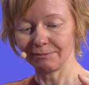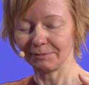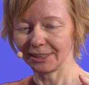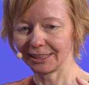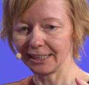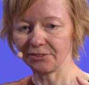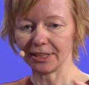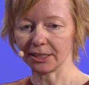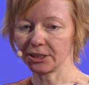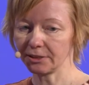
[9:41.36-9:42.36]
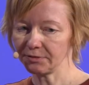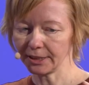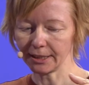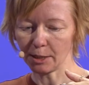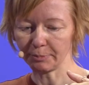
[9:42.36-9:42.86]
see that something
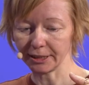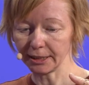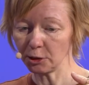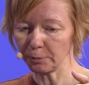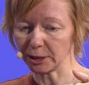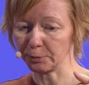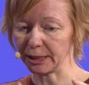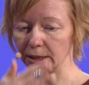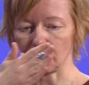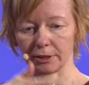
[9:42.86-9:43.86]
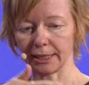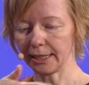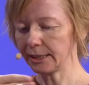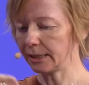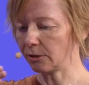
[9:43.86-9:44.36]
happened in between on
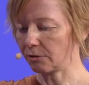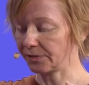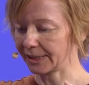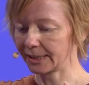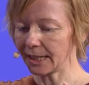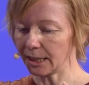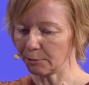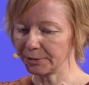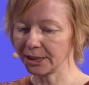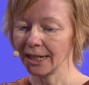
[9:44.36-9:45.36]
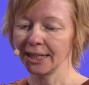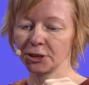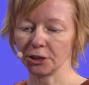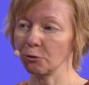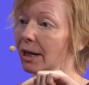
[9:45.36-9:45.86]
any of the steps,
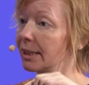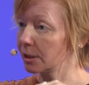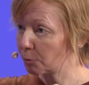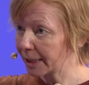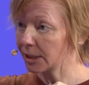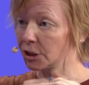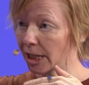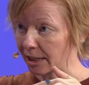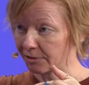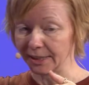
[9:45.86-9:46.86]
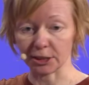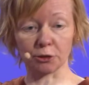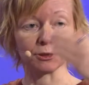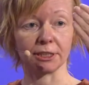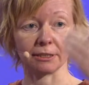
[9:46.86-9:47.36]
so and we can check this
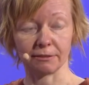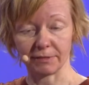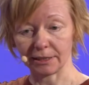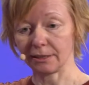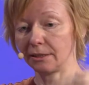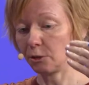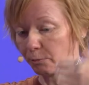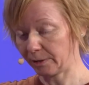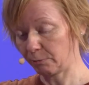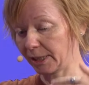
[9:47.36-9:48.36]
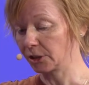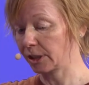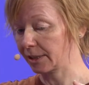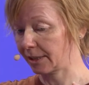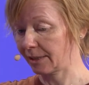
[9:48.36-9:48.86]
because we can
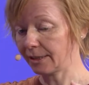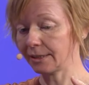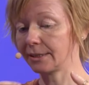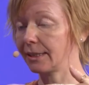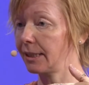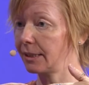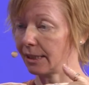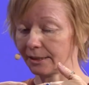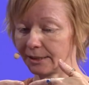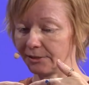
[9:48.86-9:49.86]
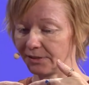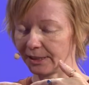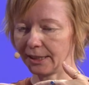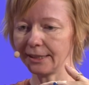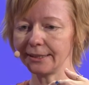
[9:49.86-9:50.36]
check Solana state and see the
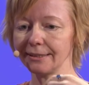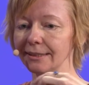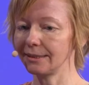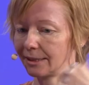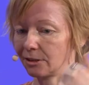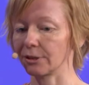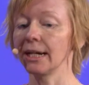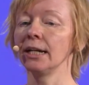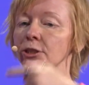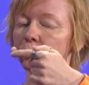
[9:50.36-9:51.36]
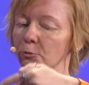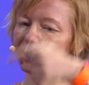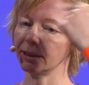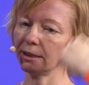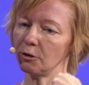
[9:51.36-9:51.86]
data, etc. So we
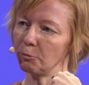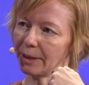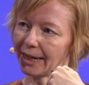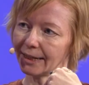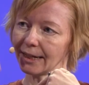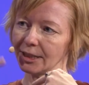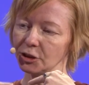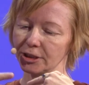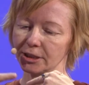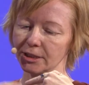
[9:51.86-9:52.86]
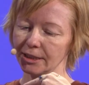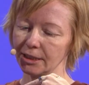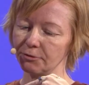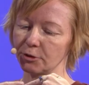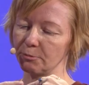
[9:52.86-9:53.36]
can go back and just start
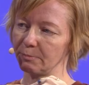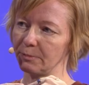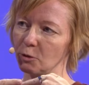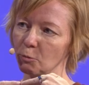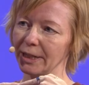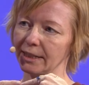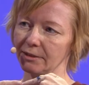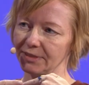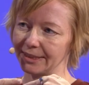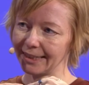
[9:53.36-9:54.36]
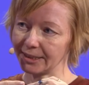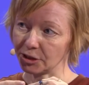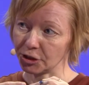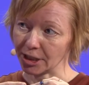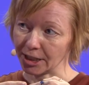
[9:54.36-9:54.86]
from where the data
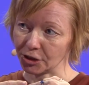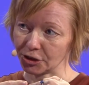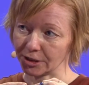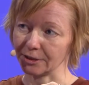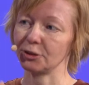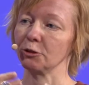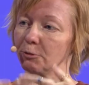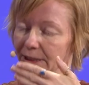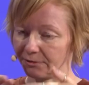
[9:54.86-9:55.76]
changed. So if